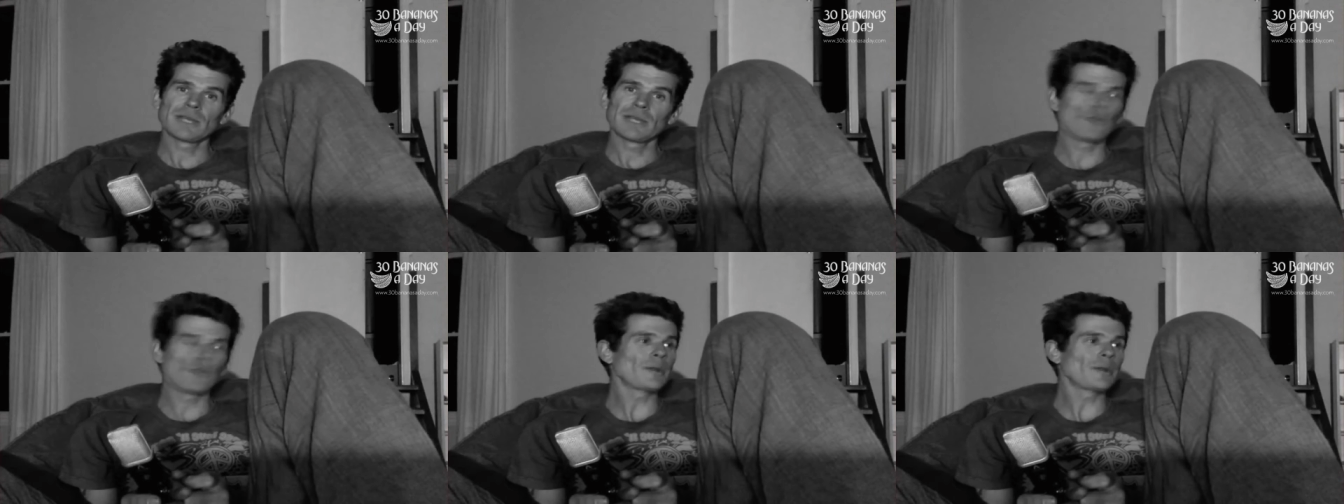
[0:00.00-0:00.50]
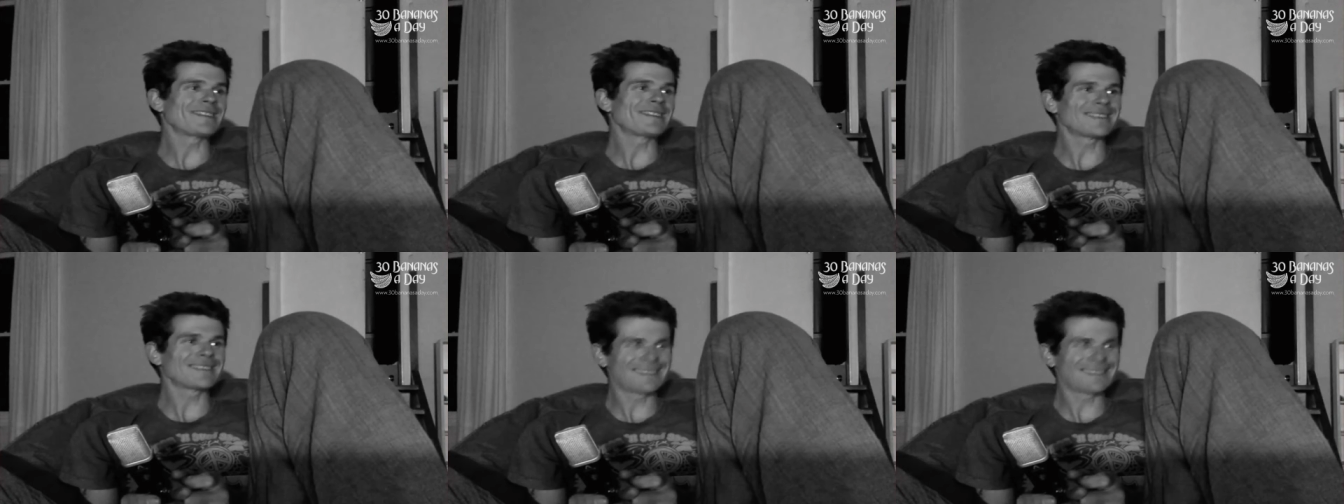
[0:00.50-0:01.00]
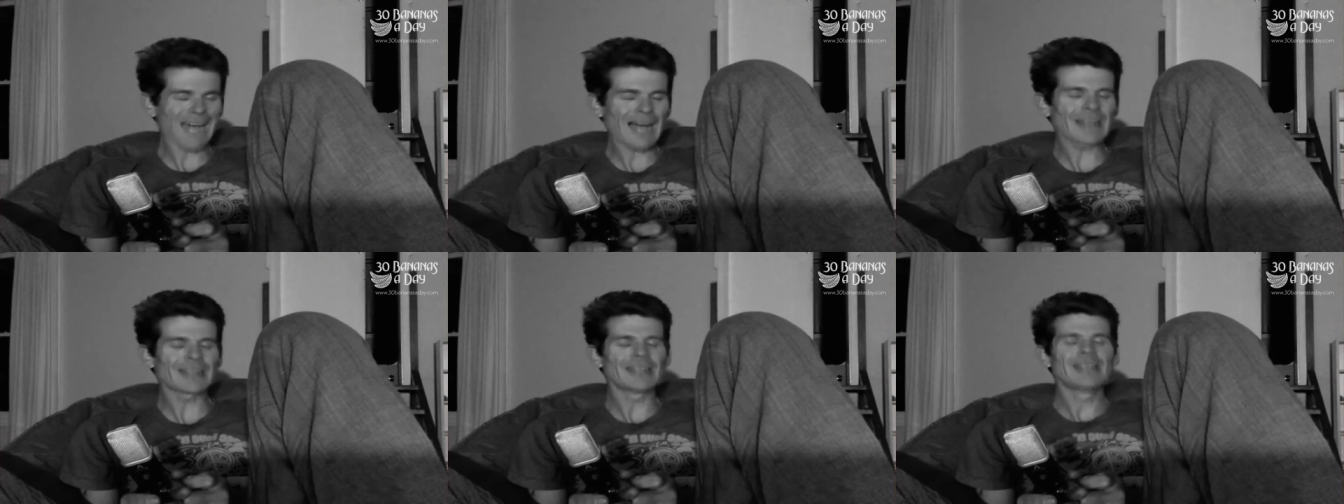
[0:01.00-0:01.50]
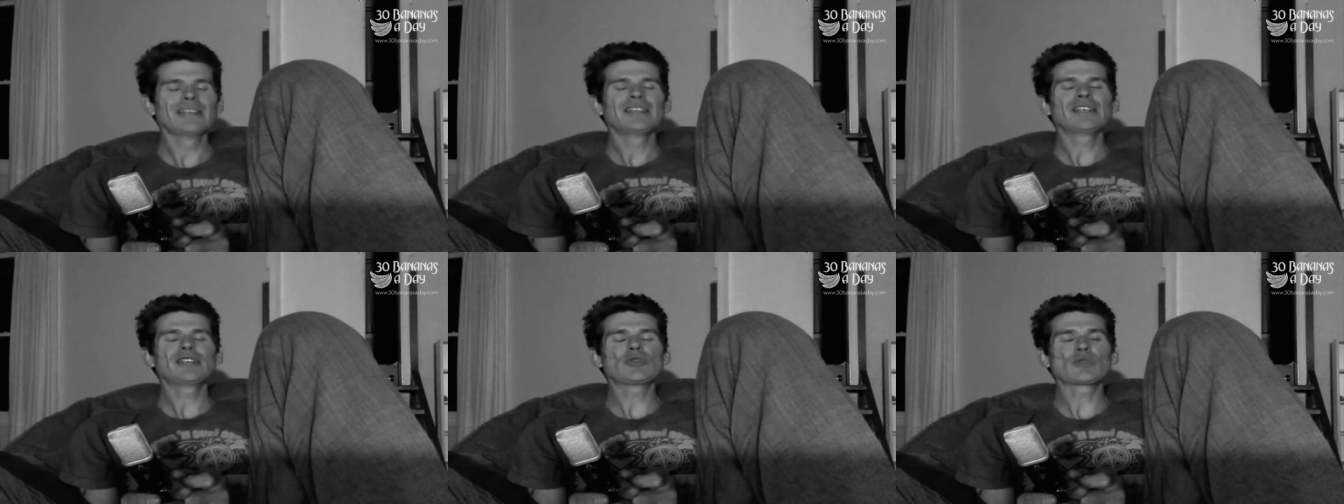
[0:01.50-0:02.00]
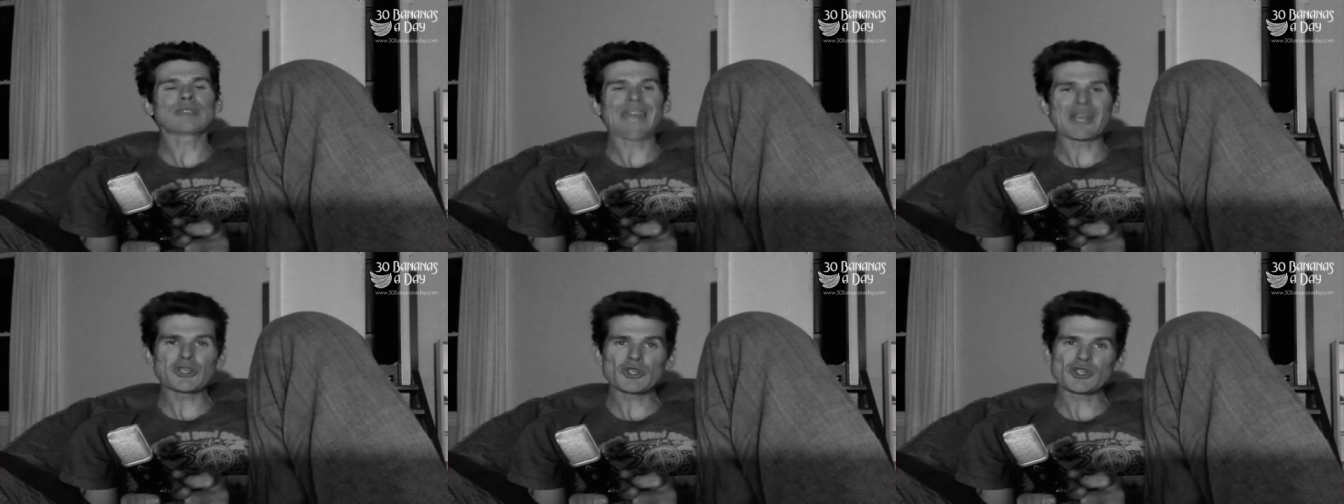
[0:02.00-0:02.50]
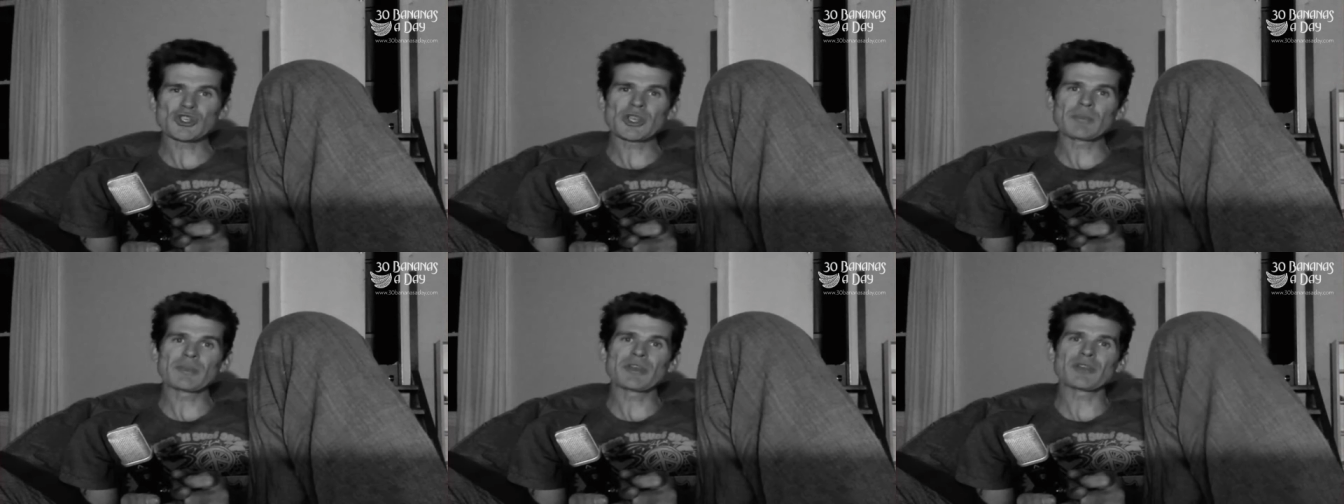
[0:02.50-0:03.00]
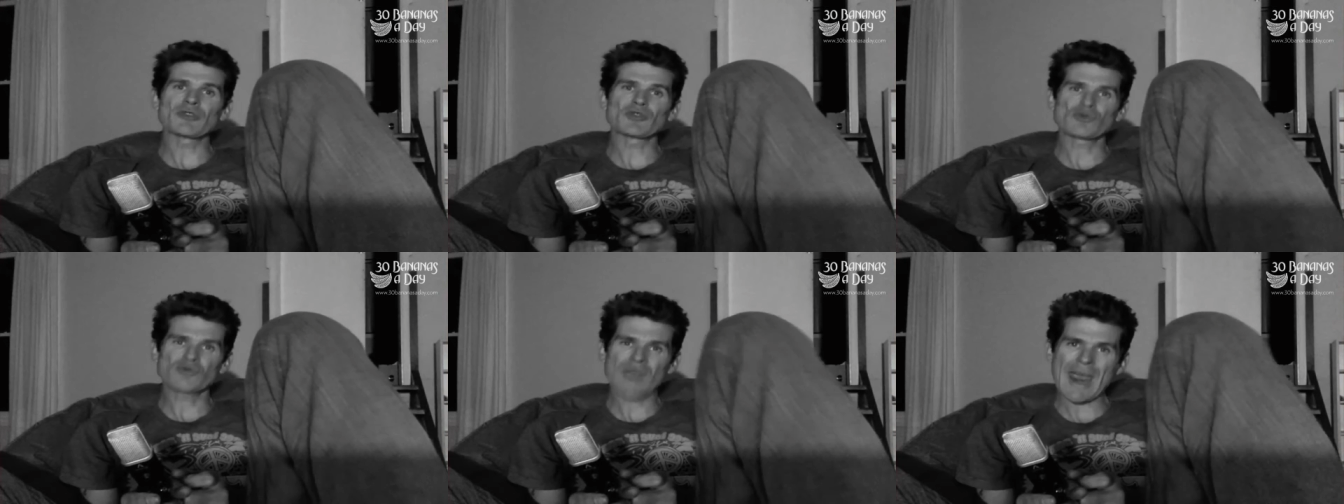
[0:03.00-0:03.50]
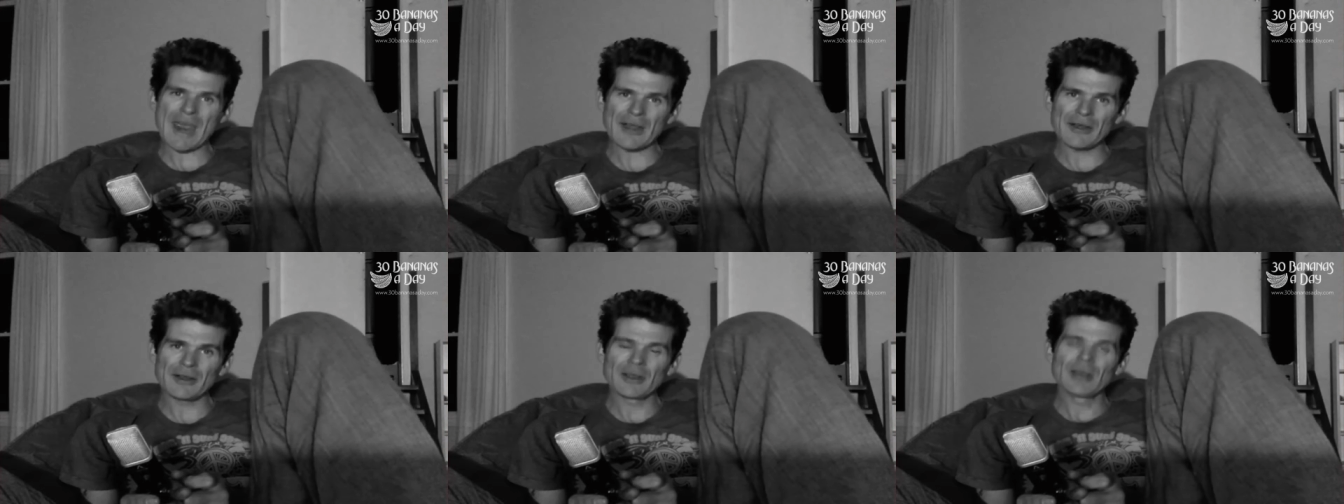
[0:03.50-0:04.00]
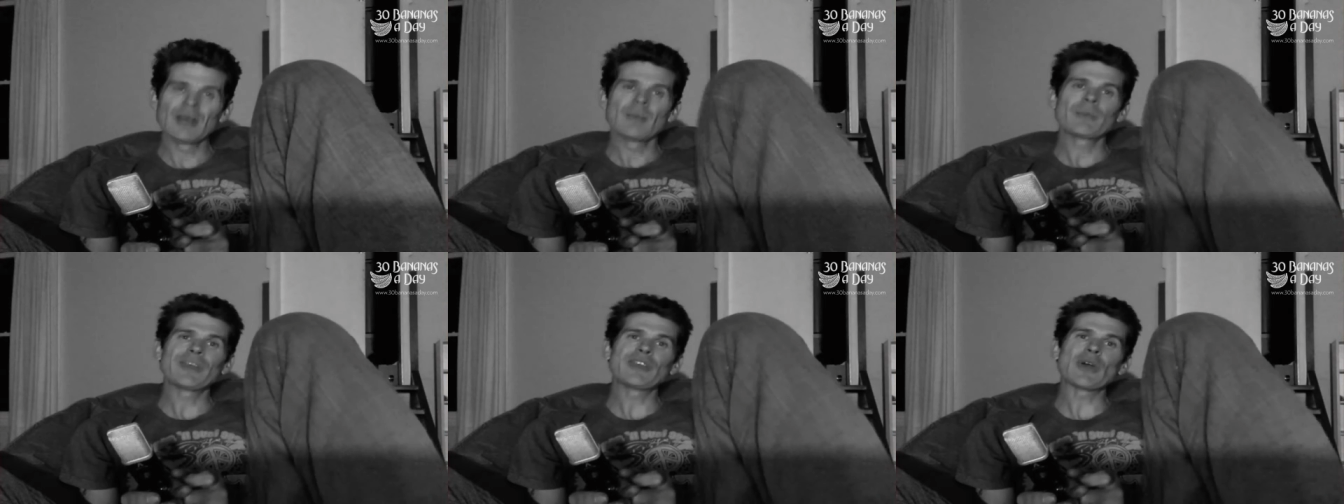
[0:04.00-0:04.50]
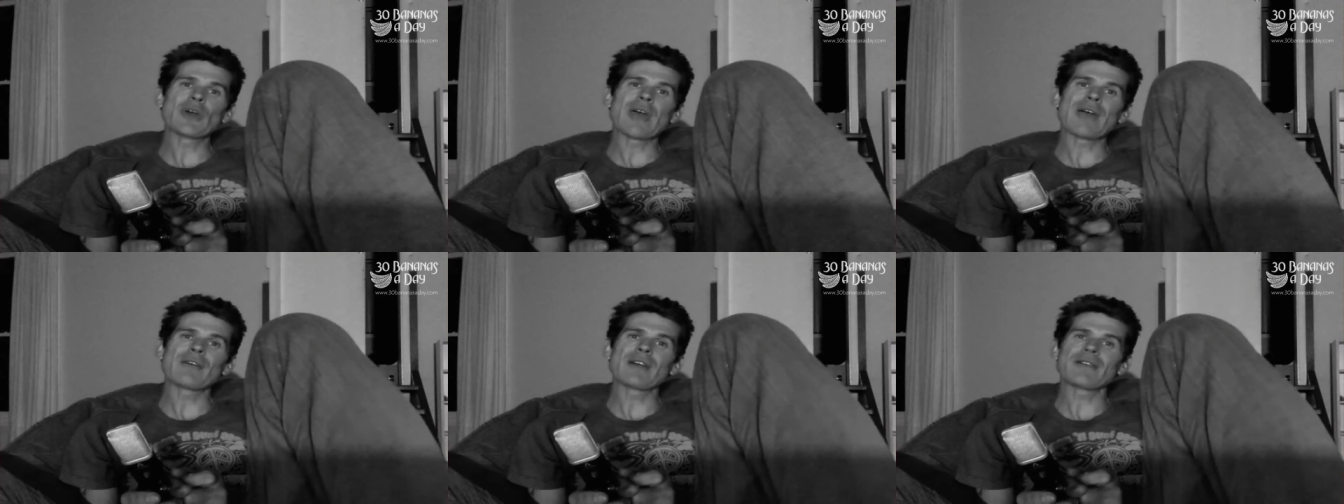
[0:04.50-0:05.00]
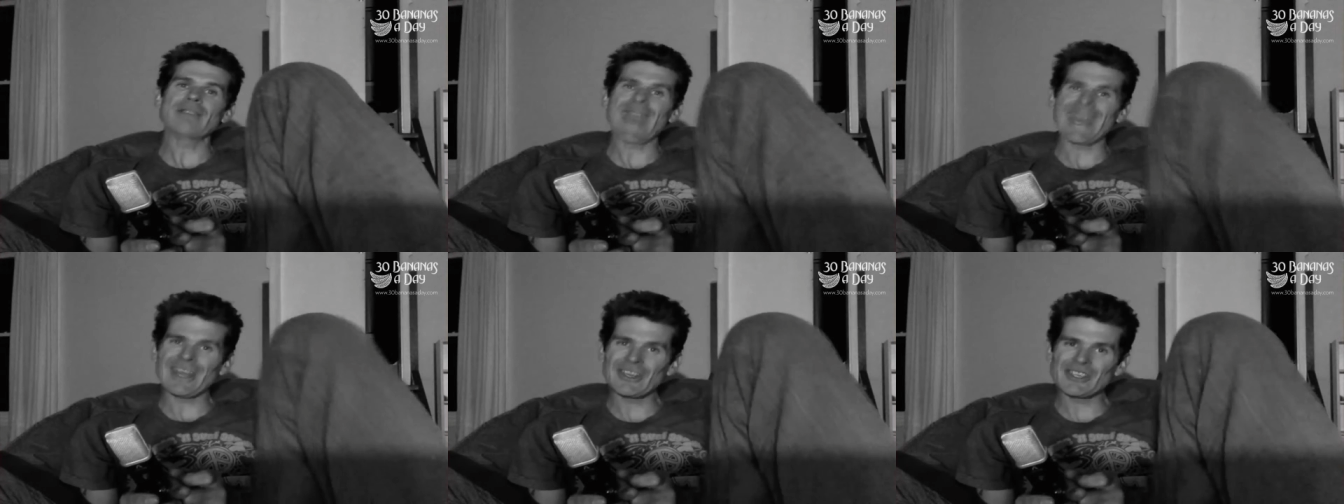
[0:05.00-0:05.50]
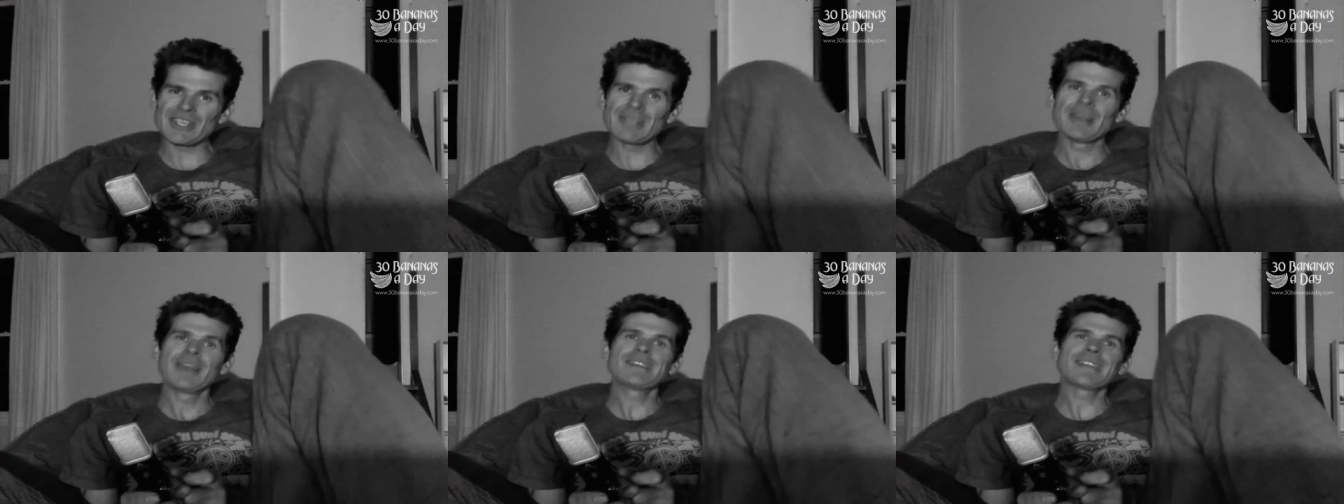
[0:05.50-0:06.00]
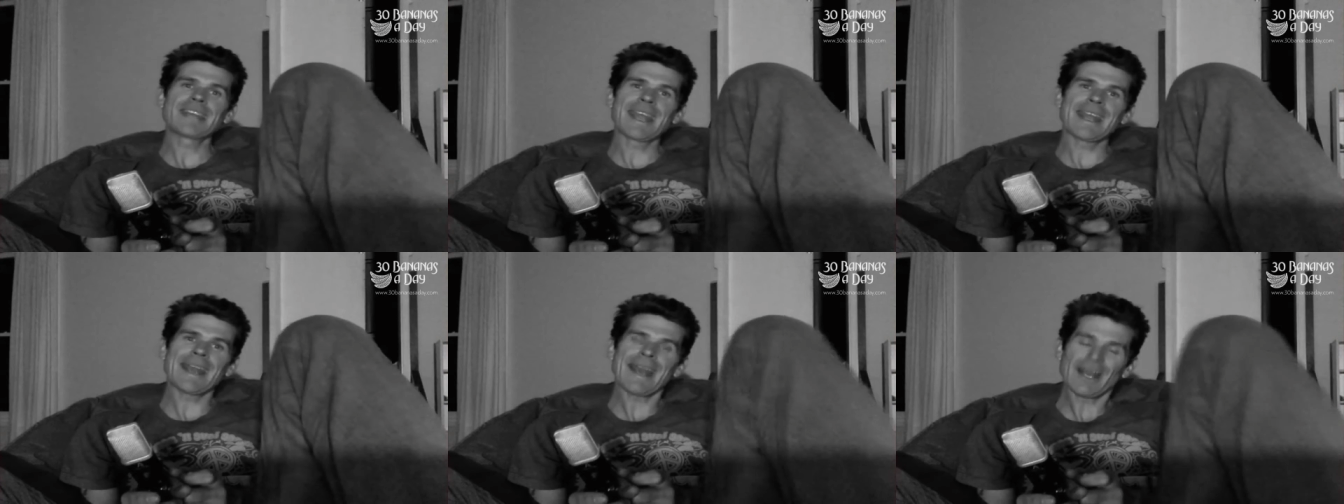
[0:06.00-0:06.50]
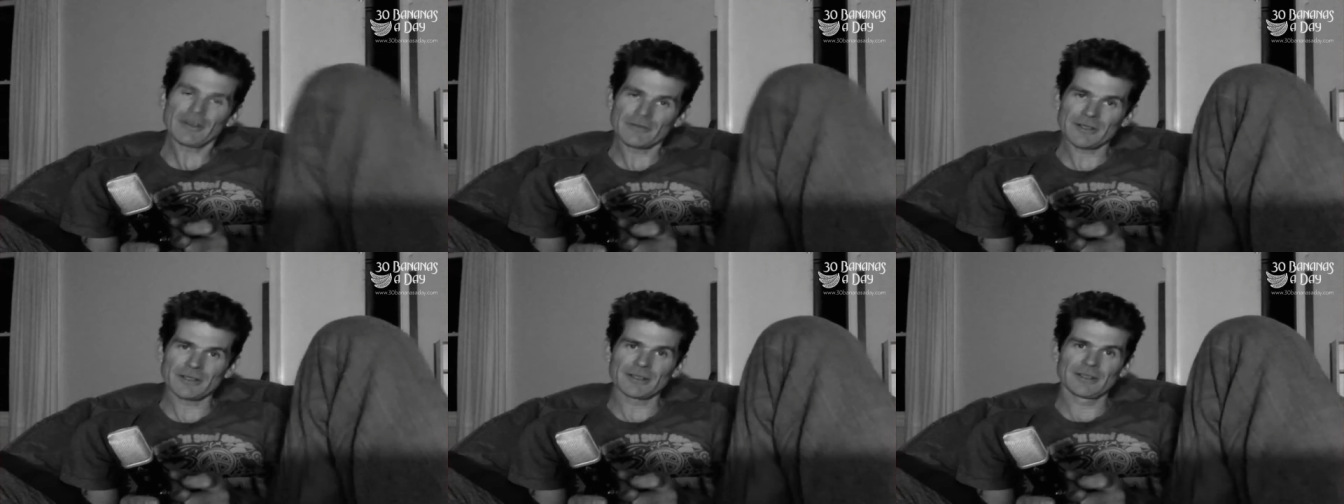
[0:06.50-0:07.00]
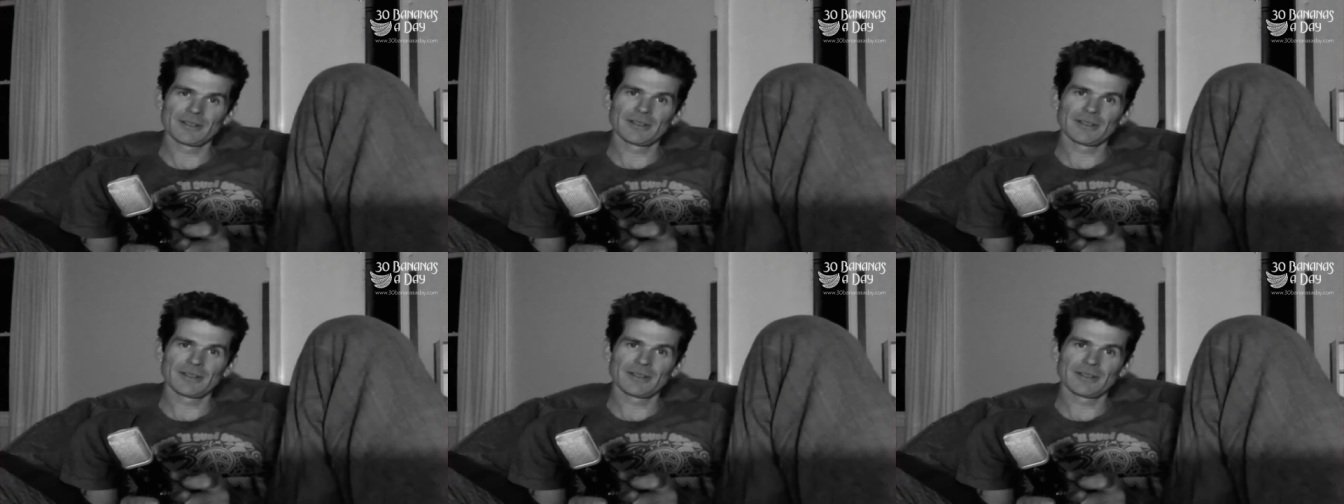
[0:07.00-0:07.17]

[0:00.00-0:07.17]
If you want to be stuck in a relationship you dread, but you don't have enough energy to get out of it,